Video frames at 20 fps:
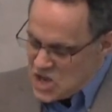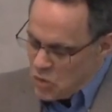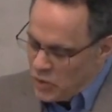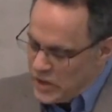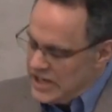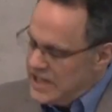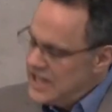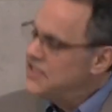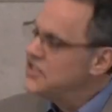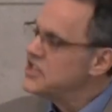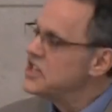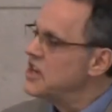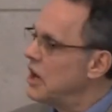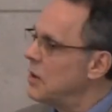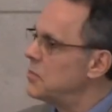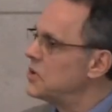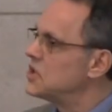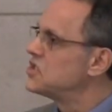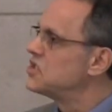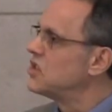We need the
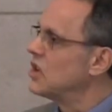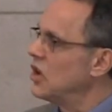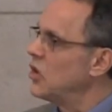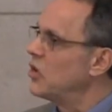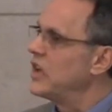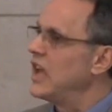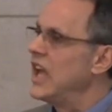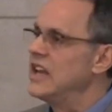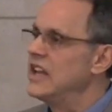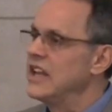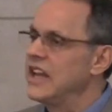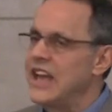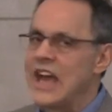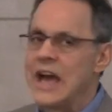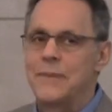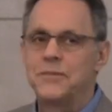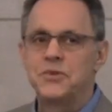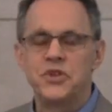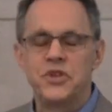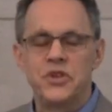numbers to locate and
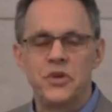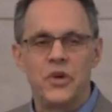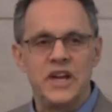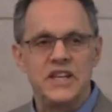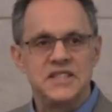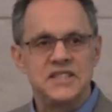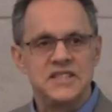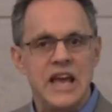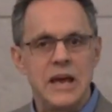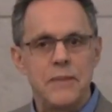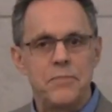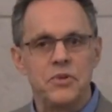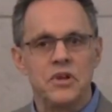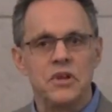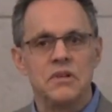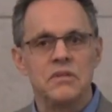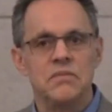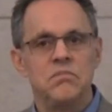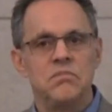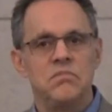capture the right
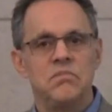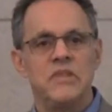sample